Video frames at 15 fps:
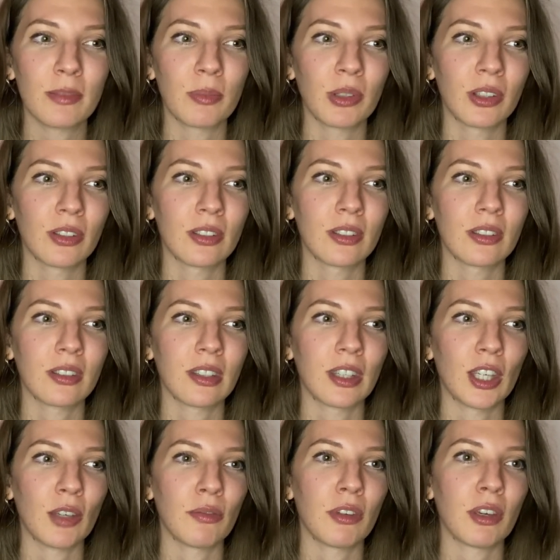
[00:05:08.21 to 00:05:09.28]
because
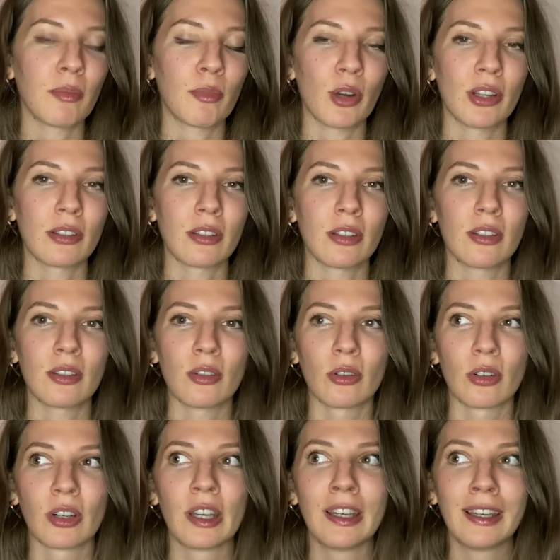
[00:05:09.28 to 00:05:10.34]
giving presents
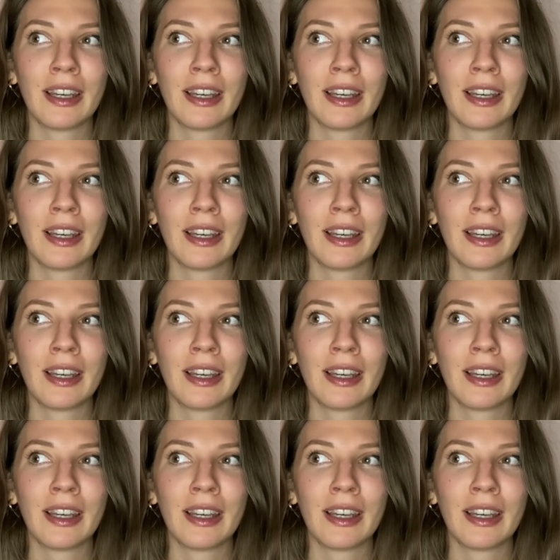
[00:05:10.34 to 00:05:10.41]
or